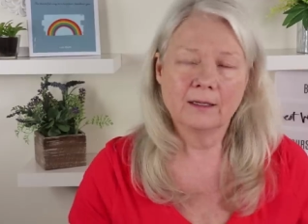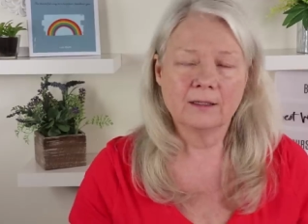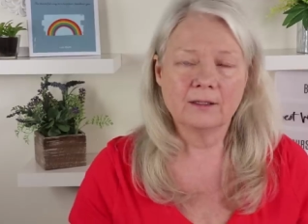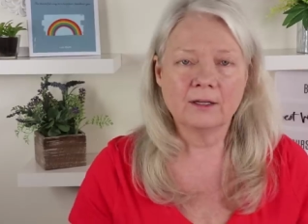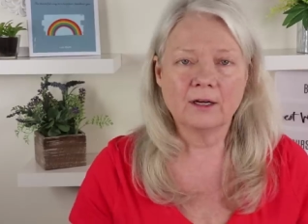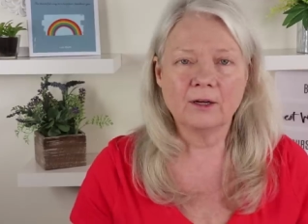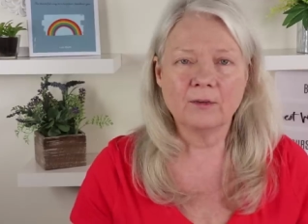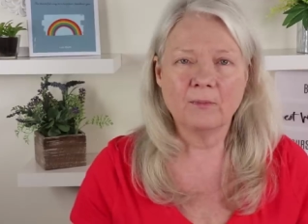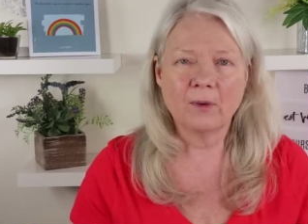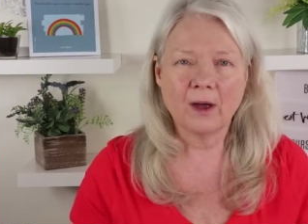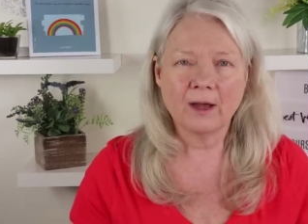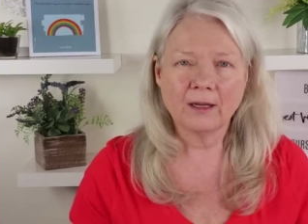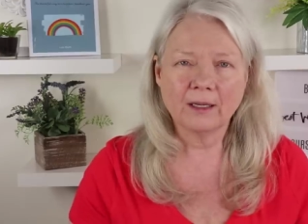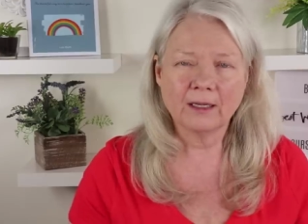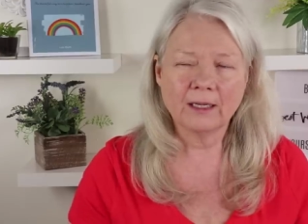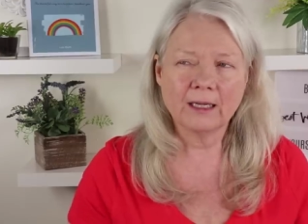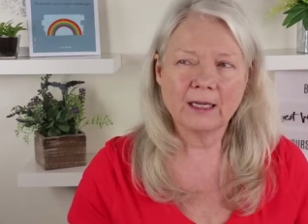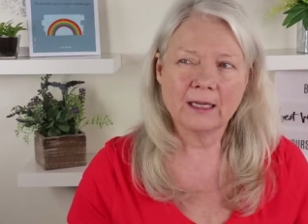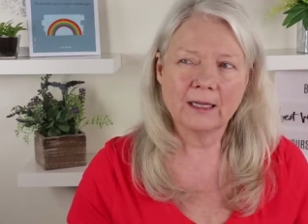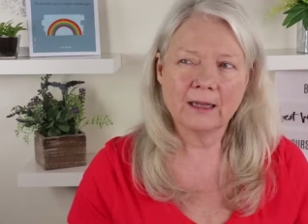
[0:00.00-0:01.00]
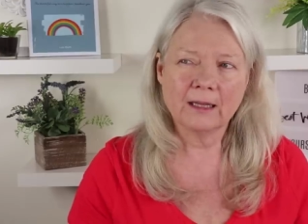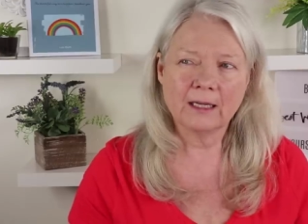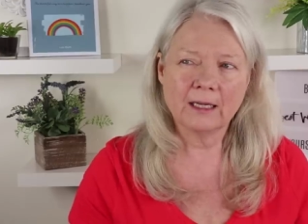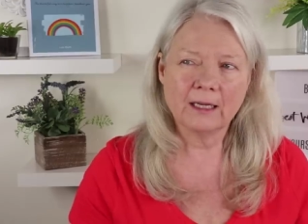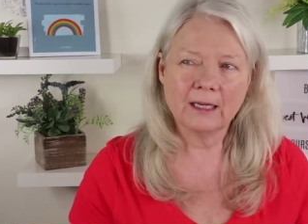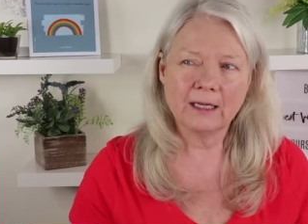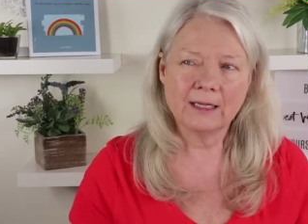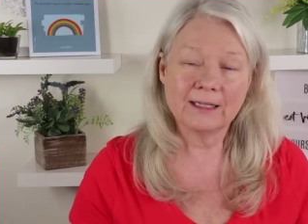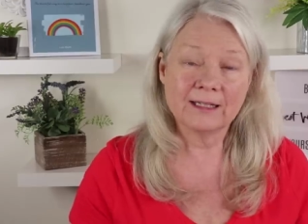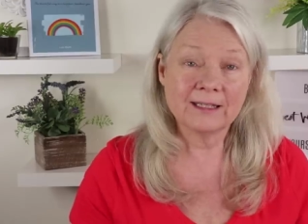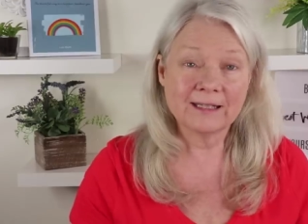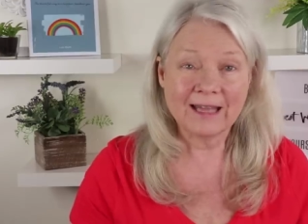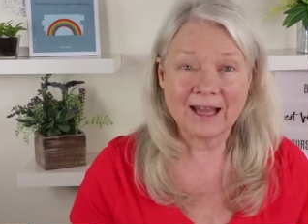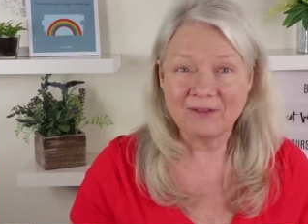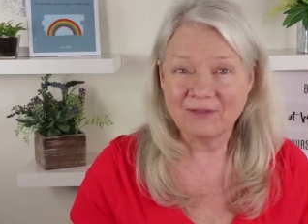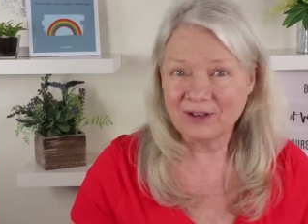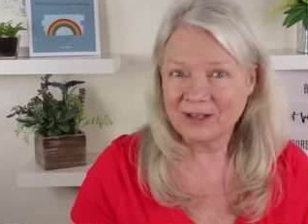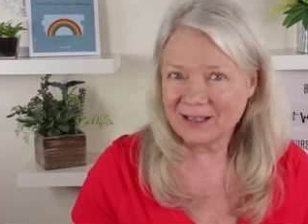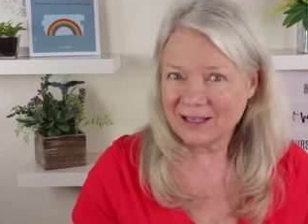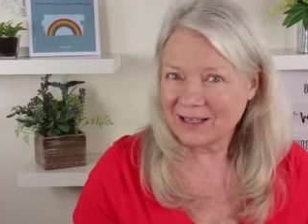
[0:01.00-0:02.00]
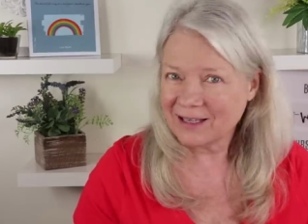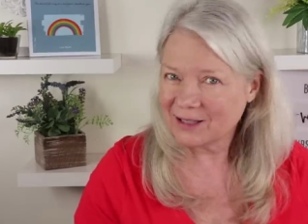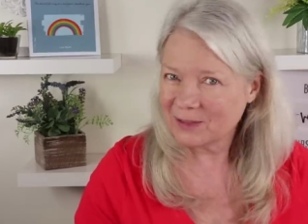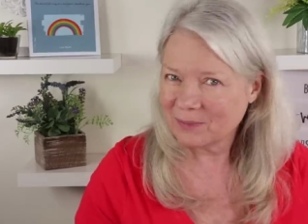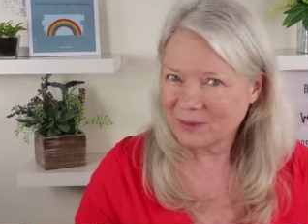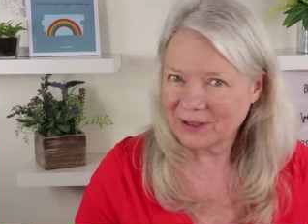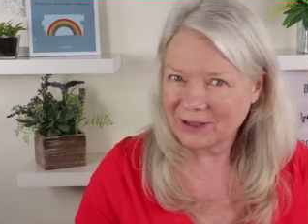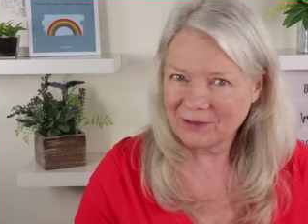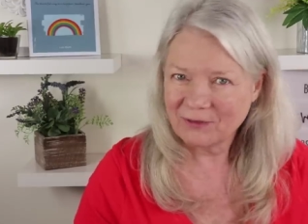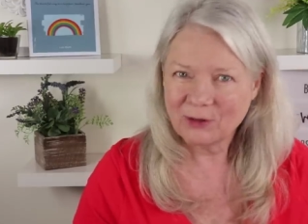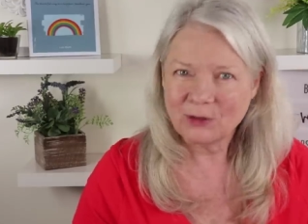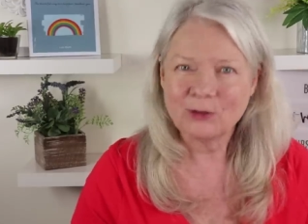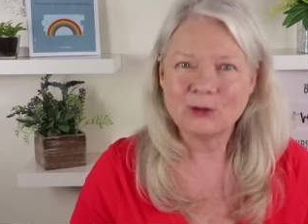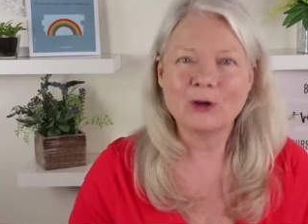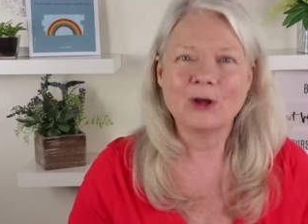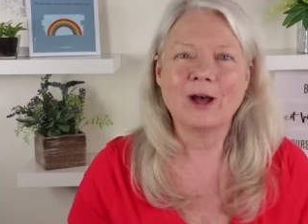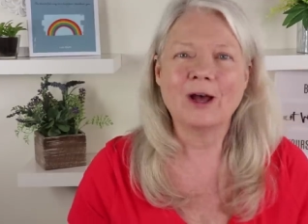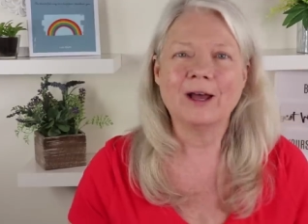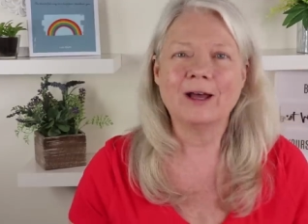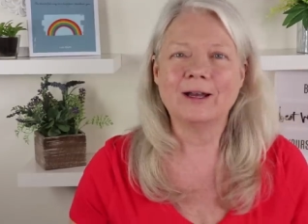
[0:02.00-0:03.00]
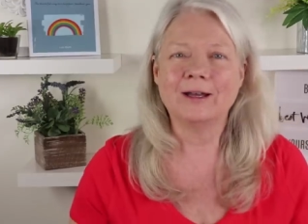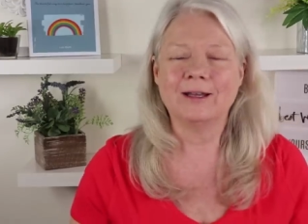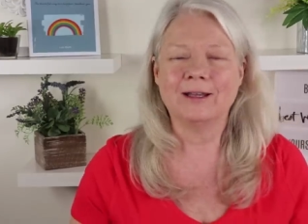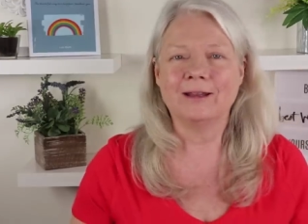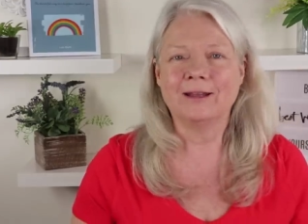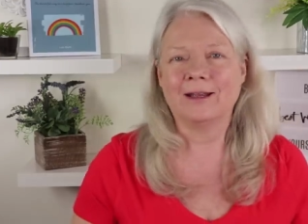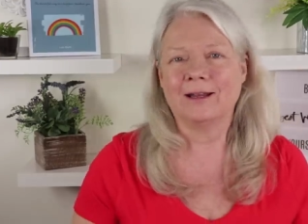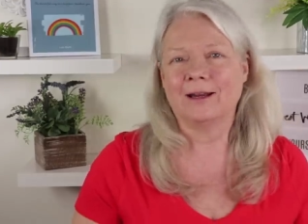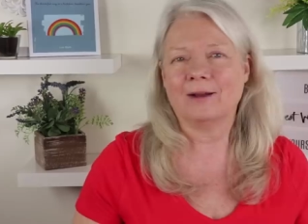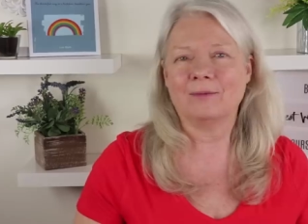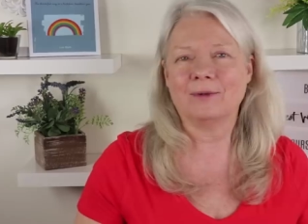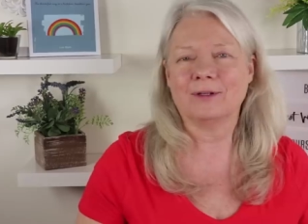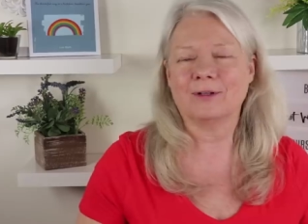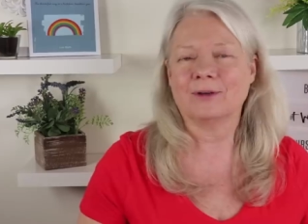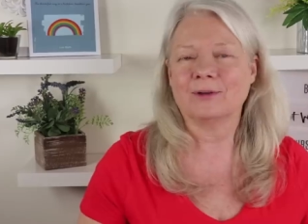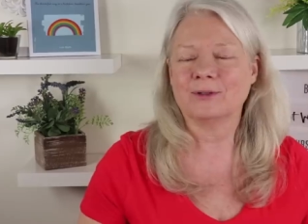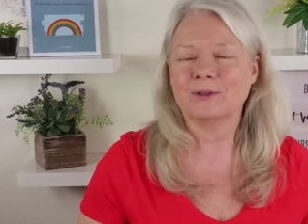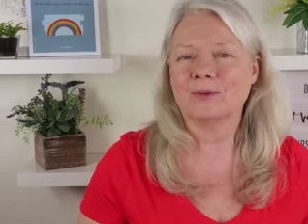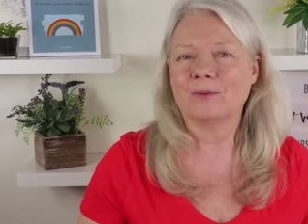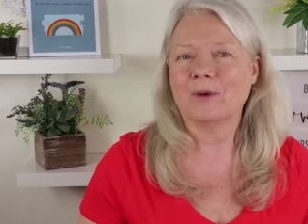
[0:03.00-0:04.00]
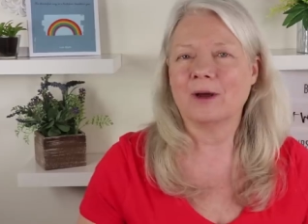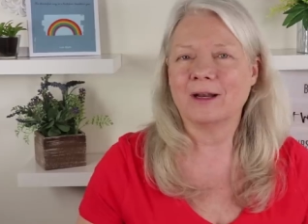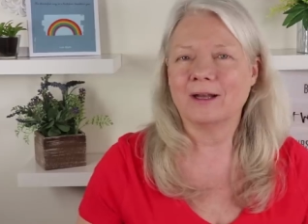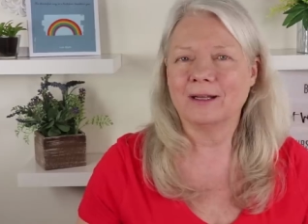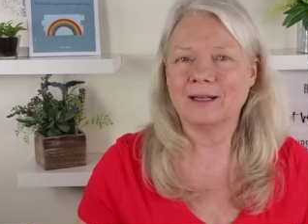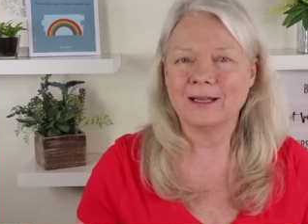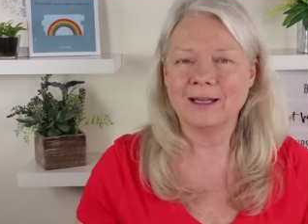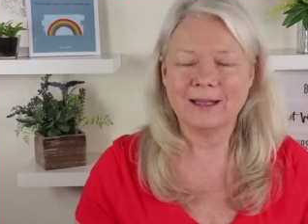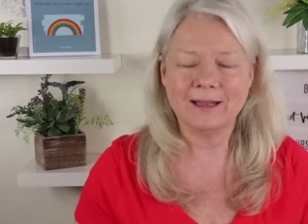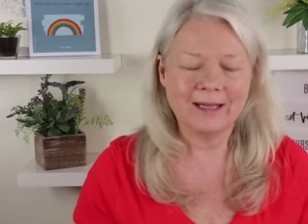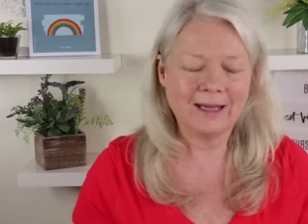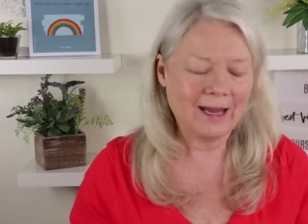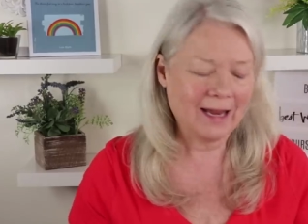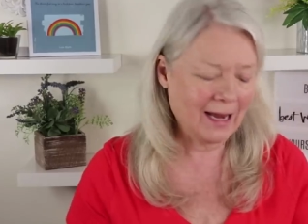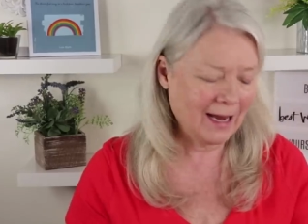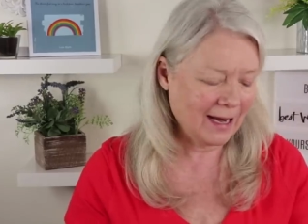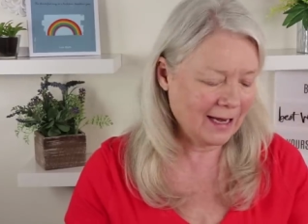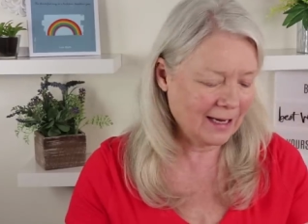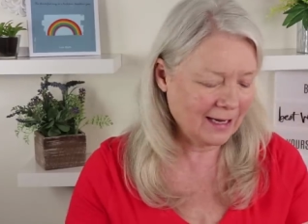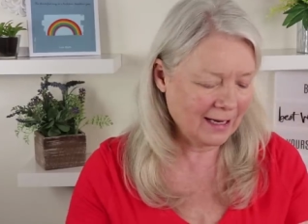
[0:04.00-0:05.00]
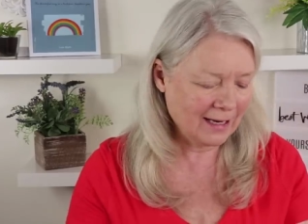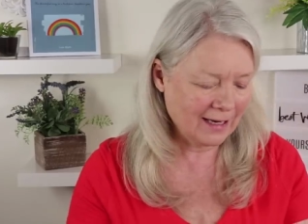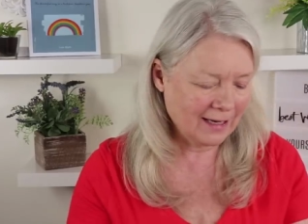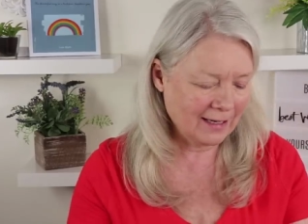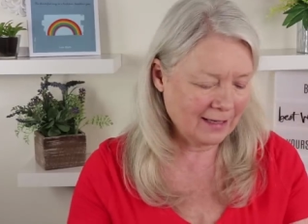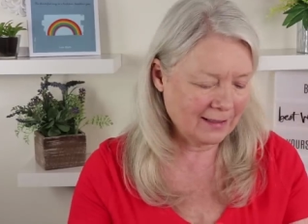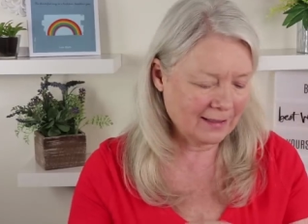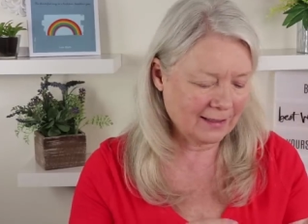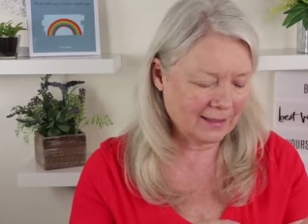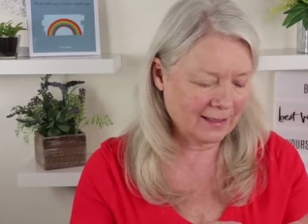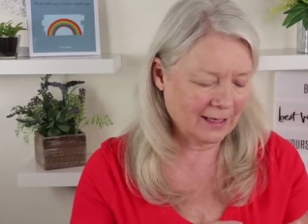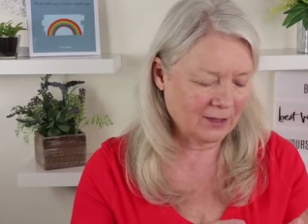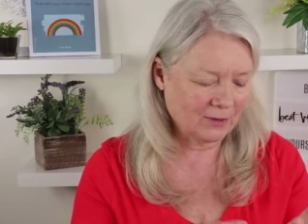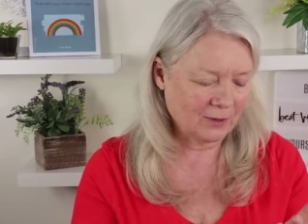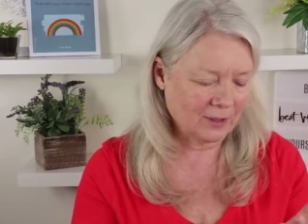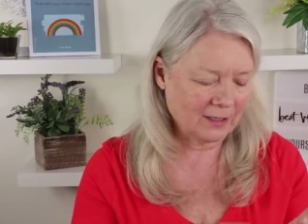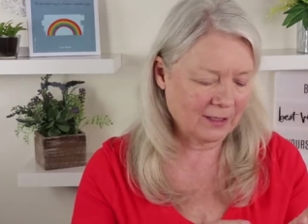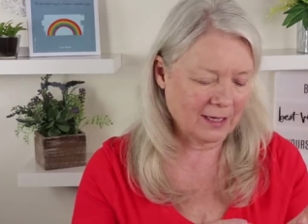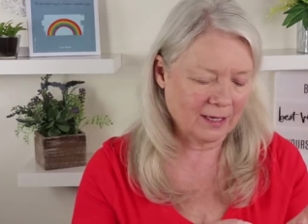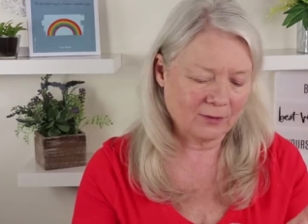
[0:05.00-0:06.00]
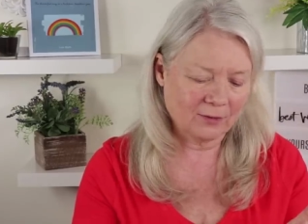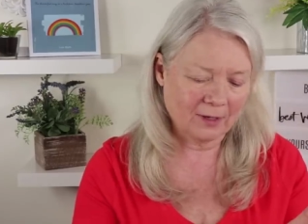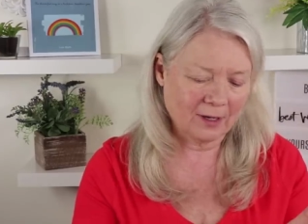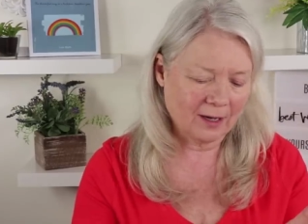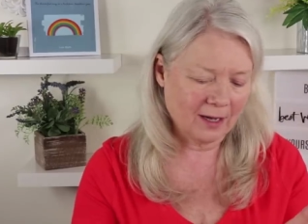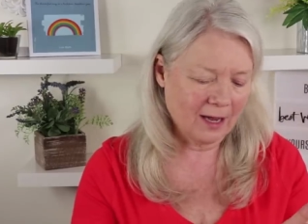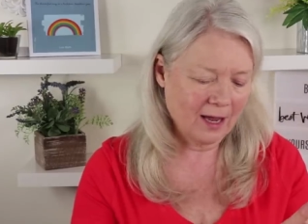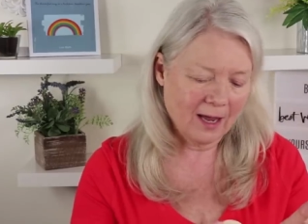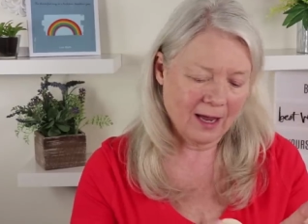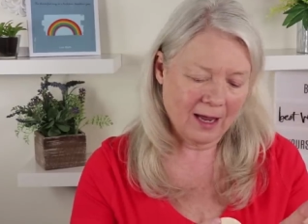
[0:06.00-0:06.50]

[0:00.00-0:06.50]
started modeling in the 70s, believe it or not, and then I was also modeling in the 80s, etc., etc.